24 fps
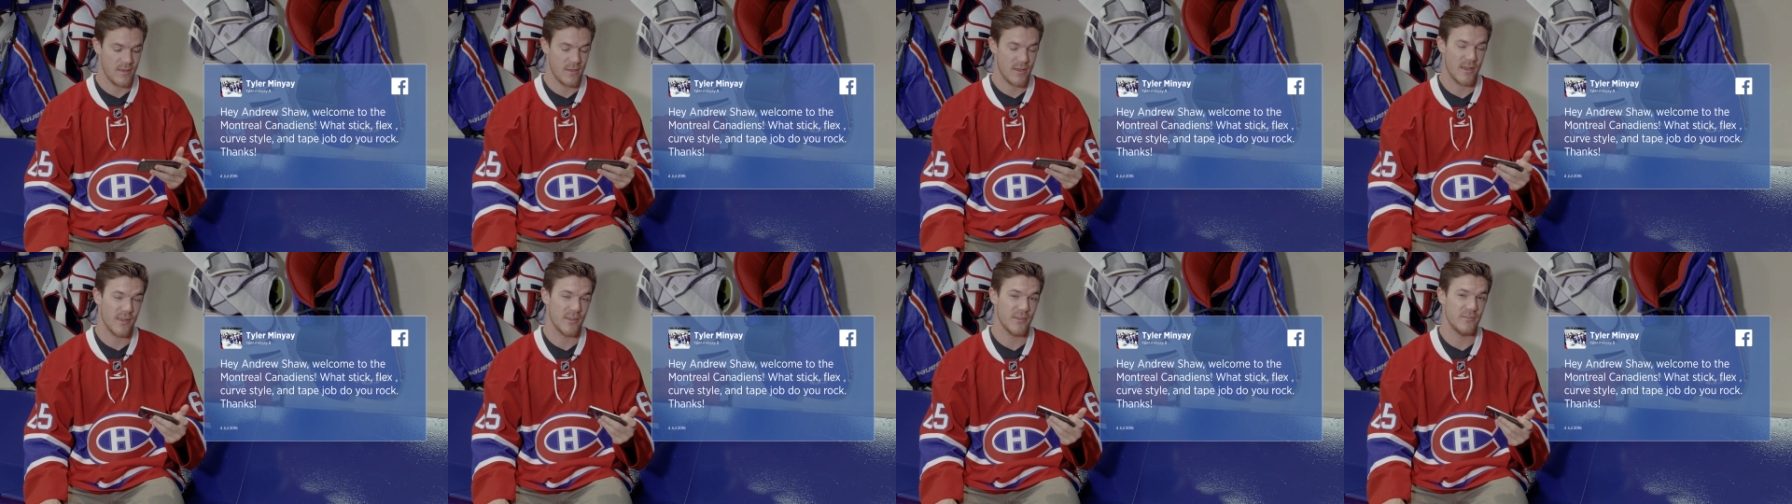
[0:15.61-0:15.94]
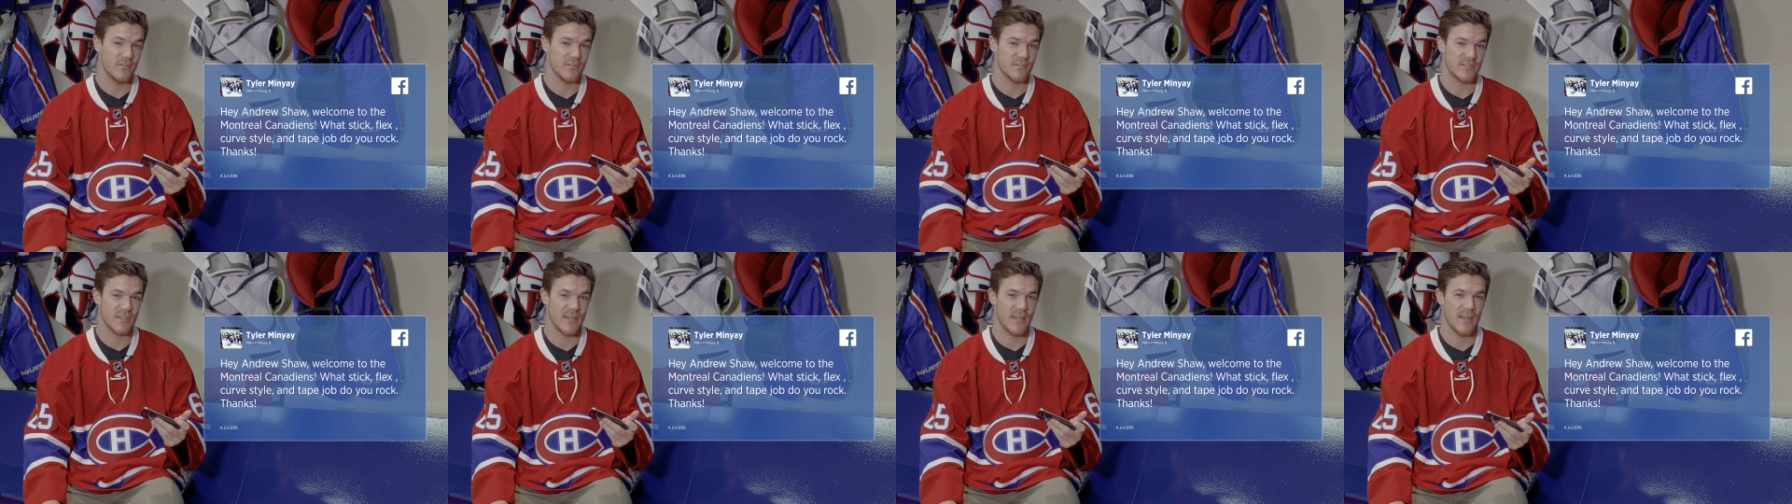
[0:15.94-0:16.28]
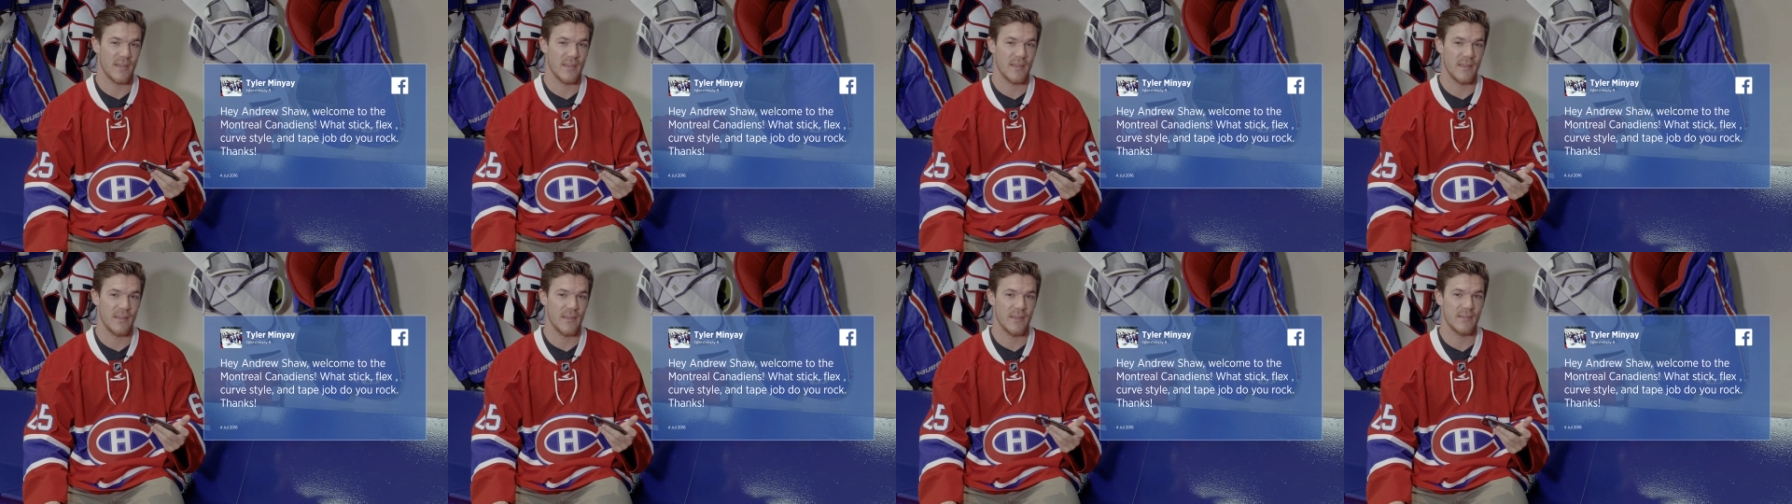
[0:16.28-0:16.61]
I use
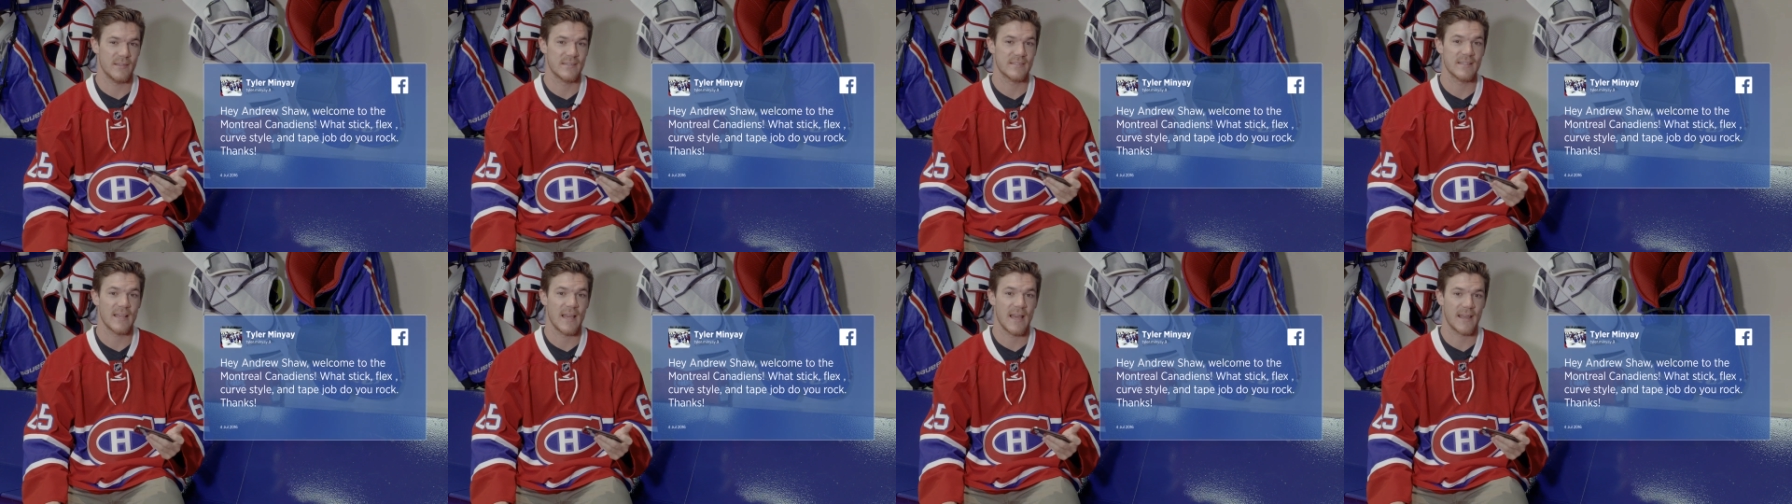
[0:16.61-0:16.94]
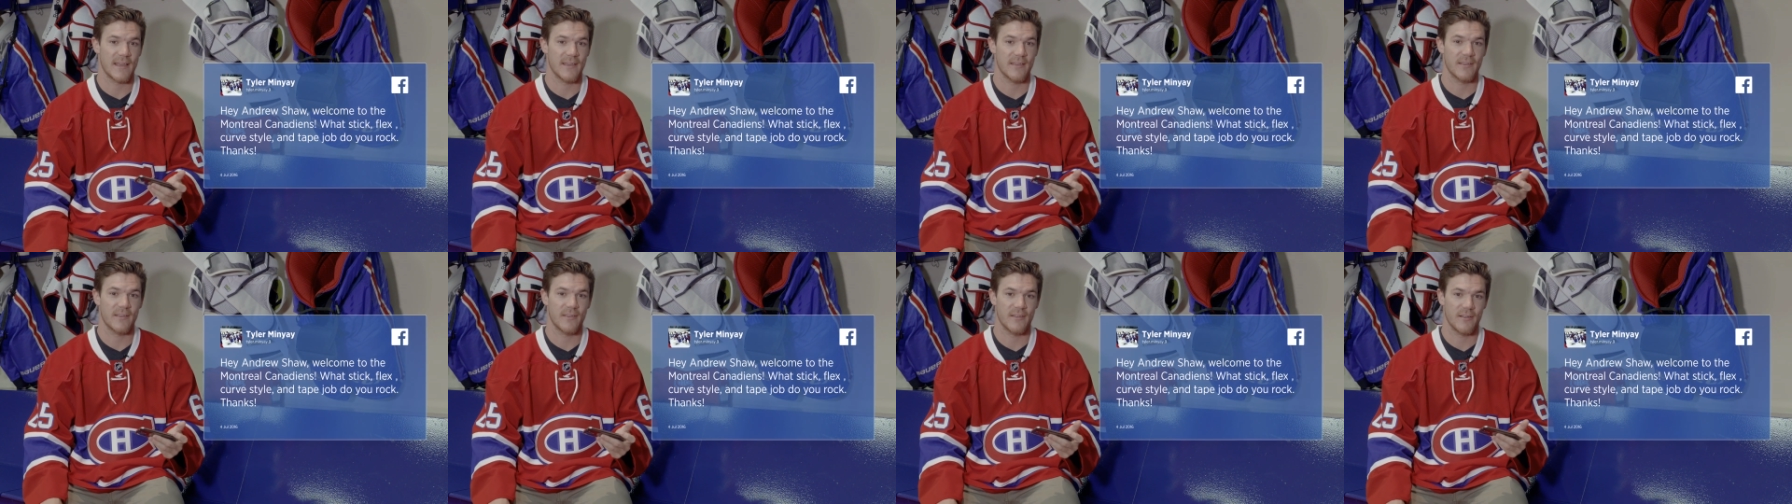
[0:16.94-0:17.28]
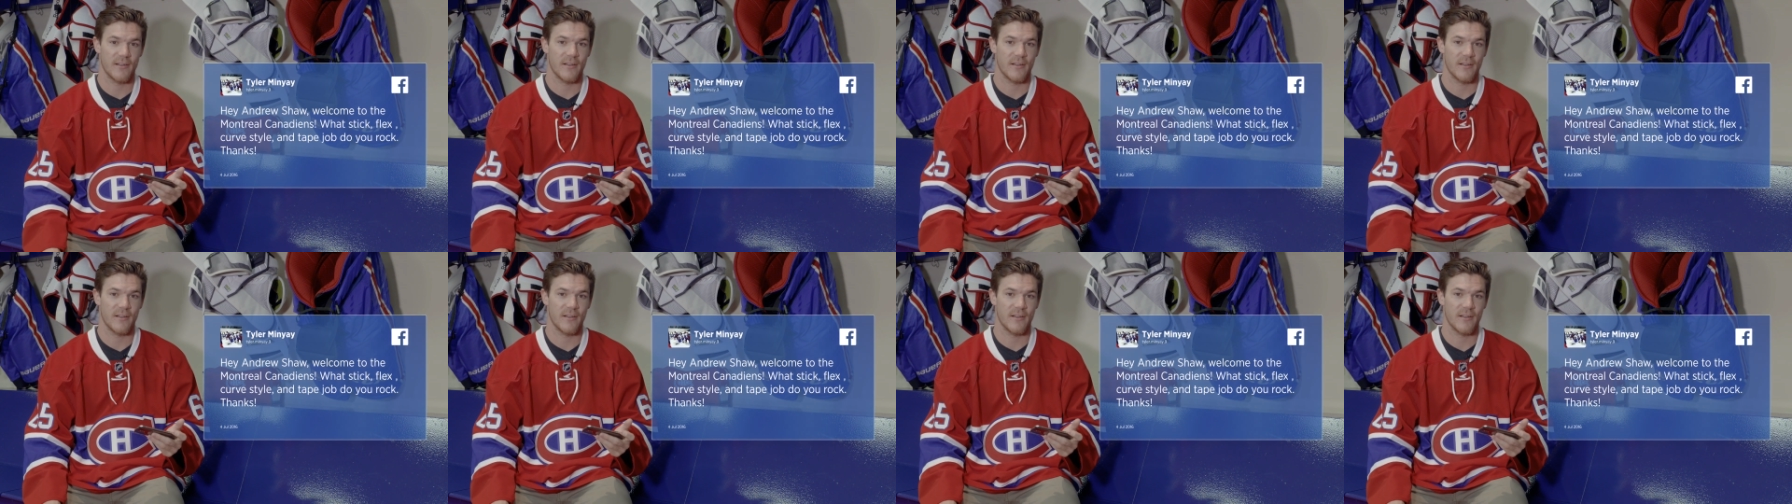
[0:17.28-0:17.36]
a Sakic